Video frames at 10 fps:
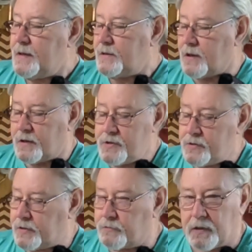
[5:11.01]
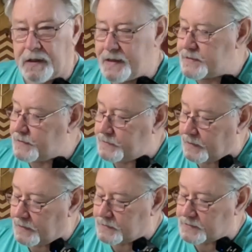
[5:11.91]
You can release it.
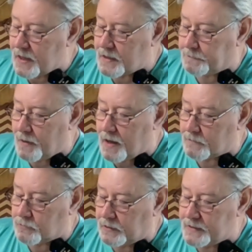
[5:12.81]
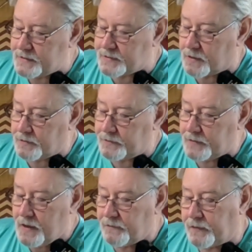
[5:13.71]
It's got a bottom release on it.
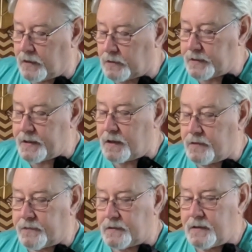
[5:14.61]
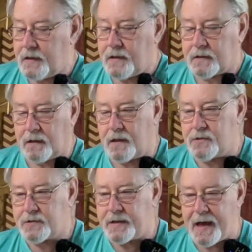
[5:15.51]
Fold it over,
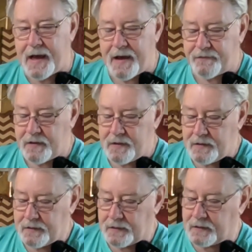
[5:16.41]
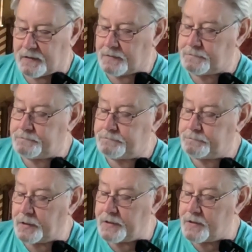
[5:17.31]
close the knife,
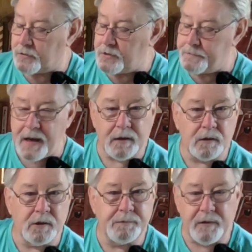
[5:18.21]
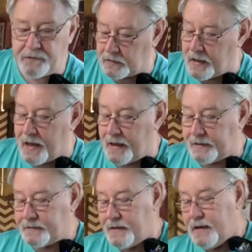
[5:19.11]
put it on your belt loop if you
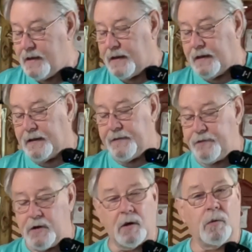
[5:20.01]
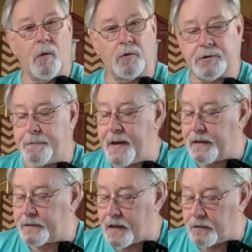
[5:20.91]
like. If you don't want the
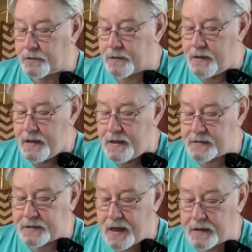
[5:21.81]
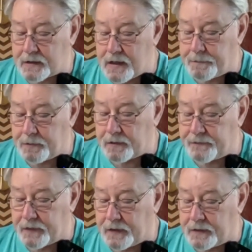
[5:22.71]
belt holder, it's got a couple
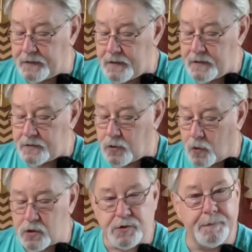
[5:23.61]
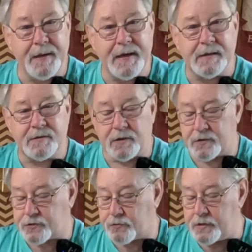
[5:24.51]
of torch bits
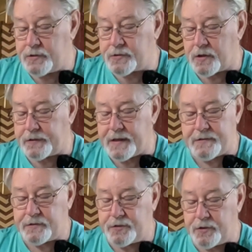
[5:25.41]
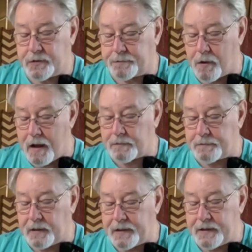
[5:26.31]
or screws on there that you could
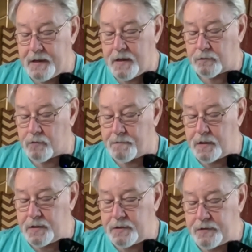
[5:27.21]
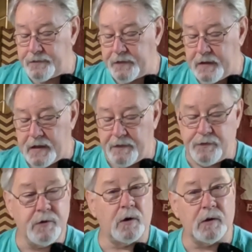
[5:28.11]
probably remove if
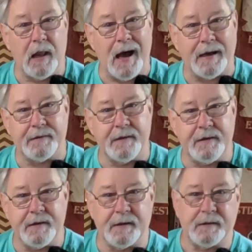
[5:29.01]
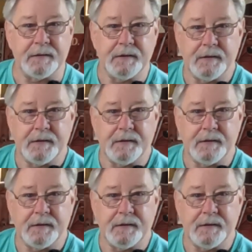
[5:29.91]
you don't like the